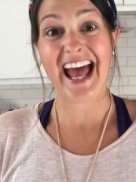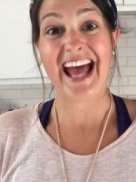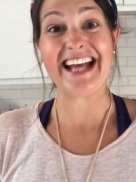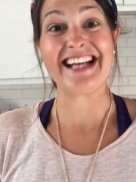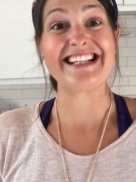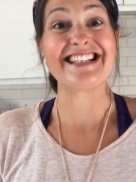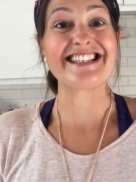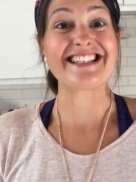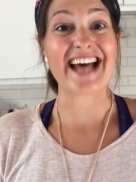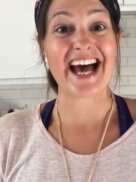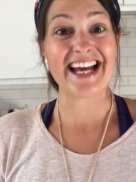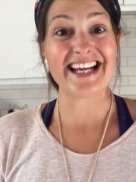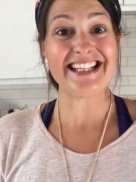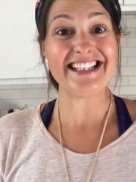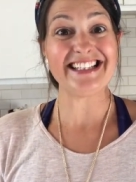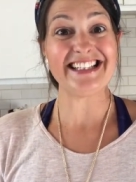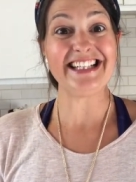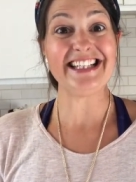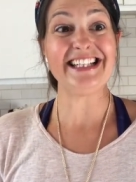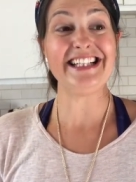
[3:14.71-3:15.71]

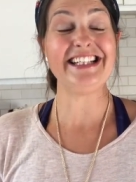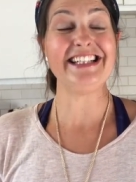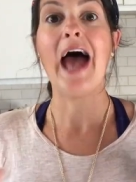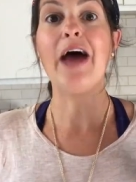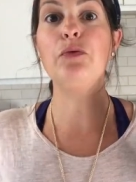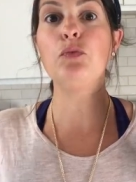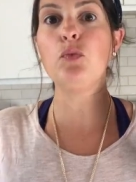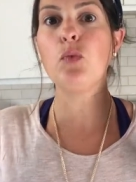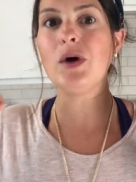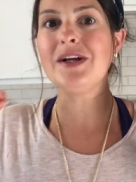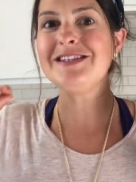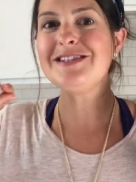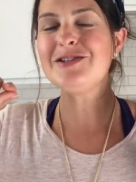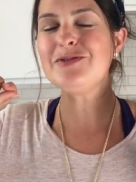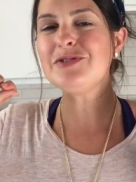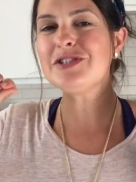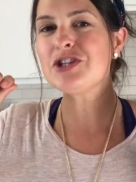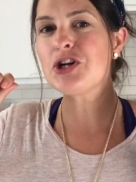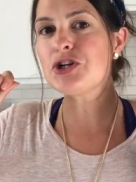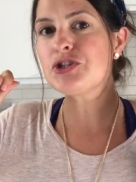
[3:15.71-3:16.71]
anxiety, and once you
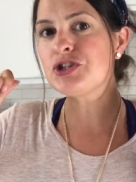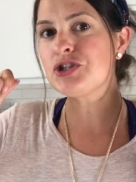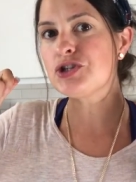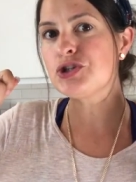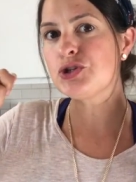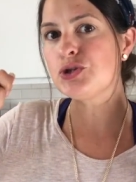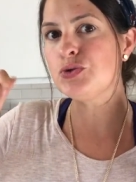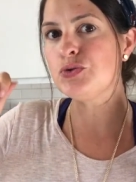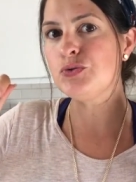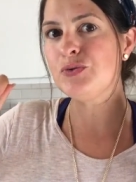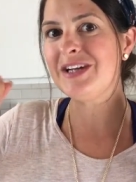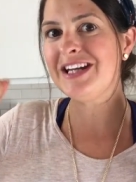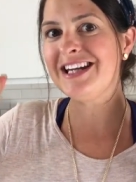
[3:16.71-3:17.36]
start to tune